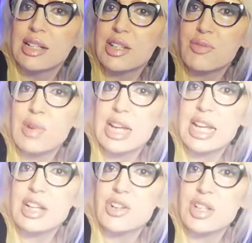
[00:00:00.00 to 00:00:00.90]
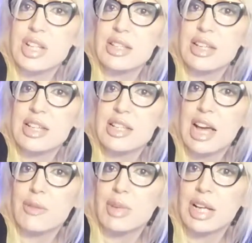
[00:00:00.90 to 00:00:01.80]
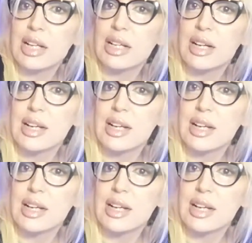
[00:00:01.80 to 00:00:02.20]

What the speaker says: These really interesting things happening.